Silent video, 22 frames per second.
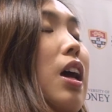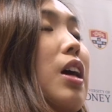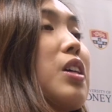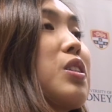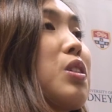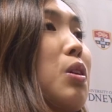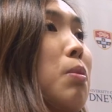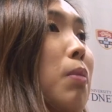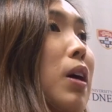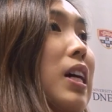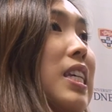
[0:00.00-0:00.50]
And
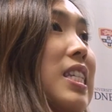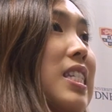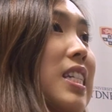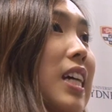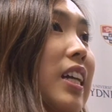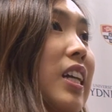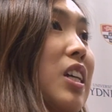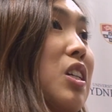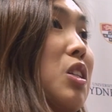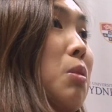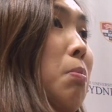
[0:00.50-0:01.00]
so my
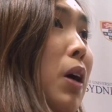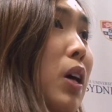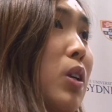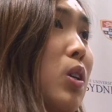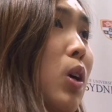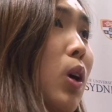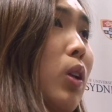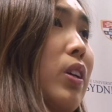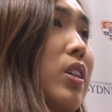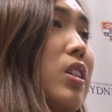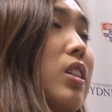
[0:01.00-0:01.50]
study, to my
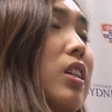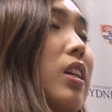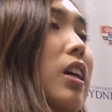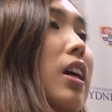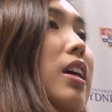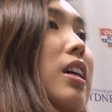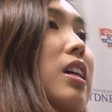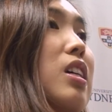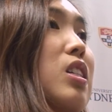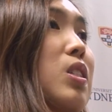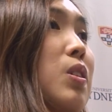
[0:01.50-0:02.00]
knowledge,
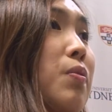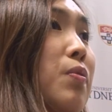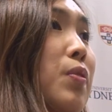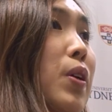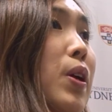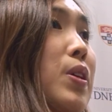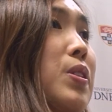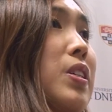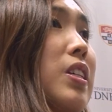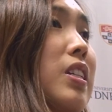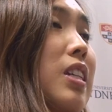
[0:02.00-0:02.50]
is the
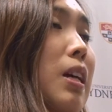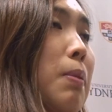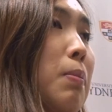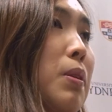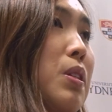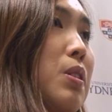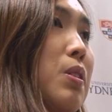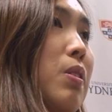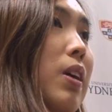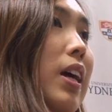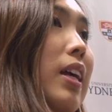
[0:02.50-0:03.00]
first to
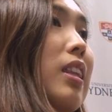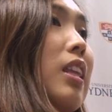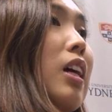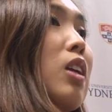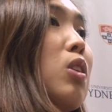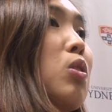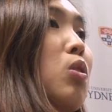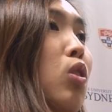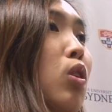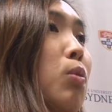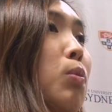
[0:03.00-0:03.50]
demonstrate
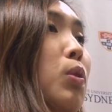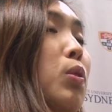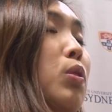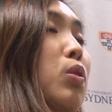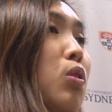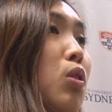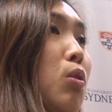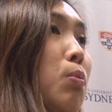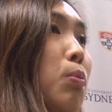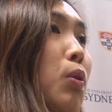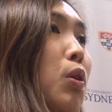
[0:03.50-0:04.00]
that normal
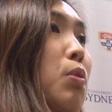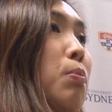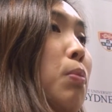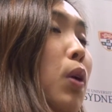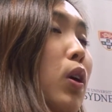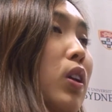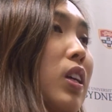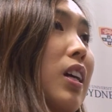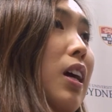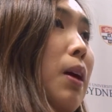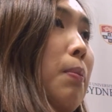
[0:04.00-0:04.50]
newborn
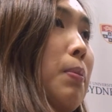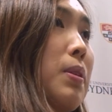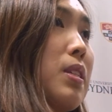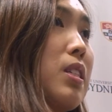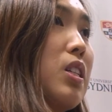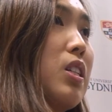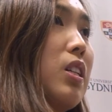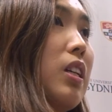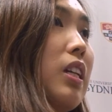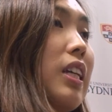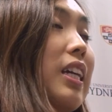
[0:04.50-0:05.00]
body
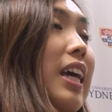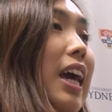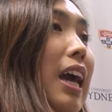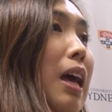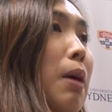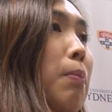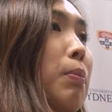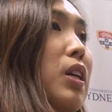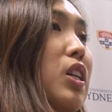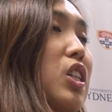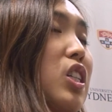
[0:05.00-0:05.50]
composition
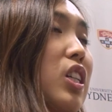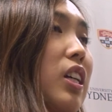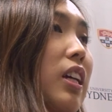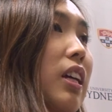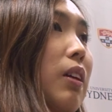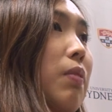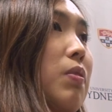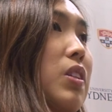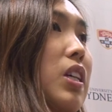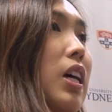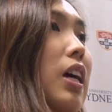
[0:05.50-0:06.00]
can be
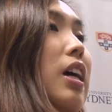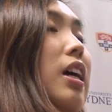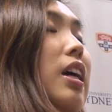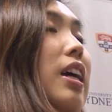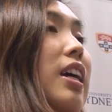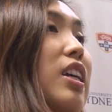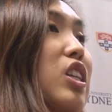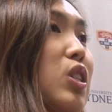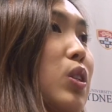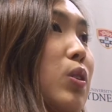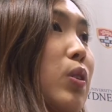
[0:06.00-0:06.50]
achieved
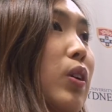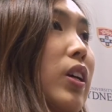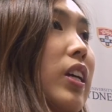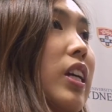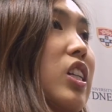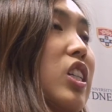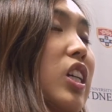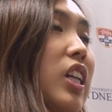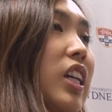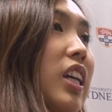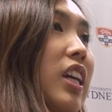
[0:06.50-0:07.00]
in
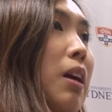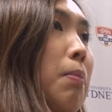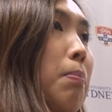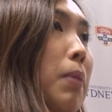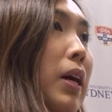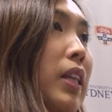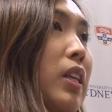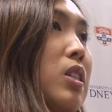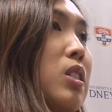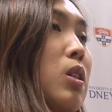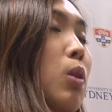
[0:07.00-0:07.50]
treated GDM
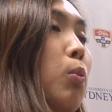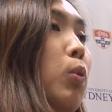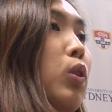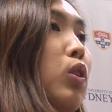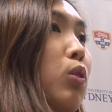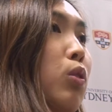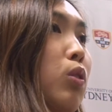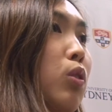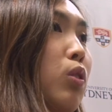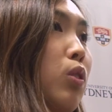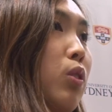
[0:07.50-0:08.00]
mothers with
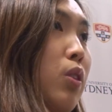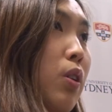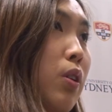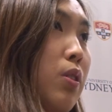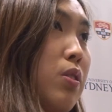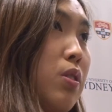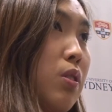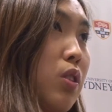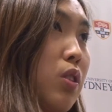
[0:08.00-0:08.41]
good glucose